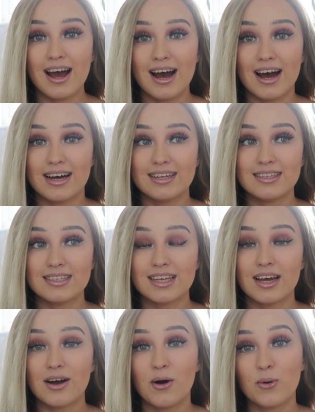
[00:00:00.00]
and
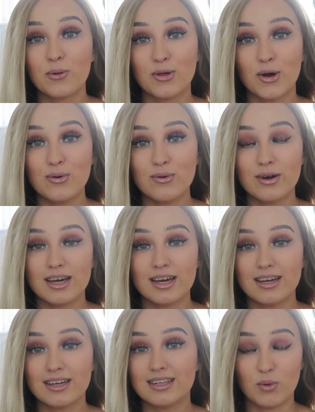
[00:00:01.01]
although
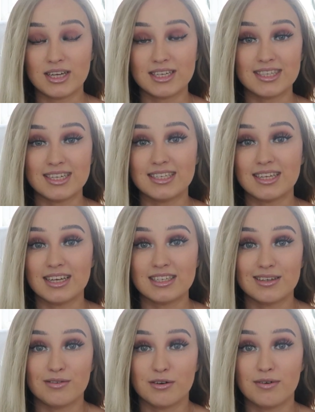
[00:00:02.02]
wigs these
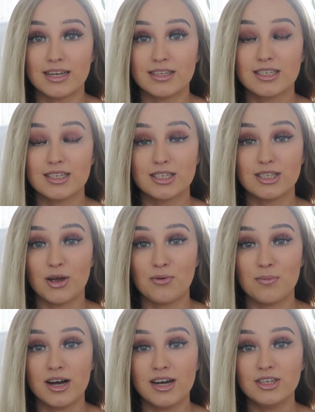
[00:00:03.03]
days have advanced so
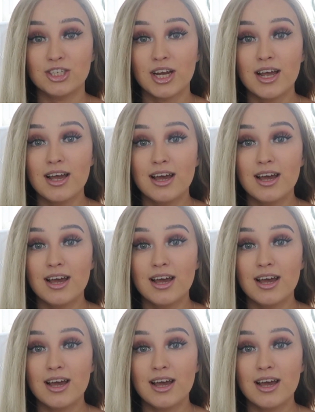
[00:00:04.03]
much,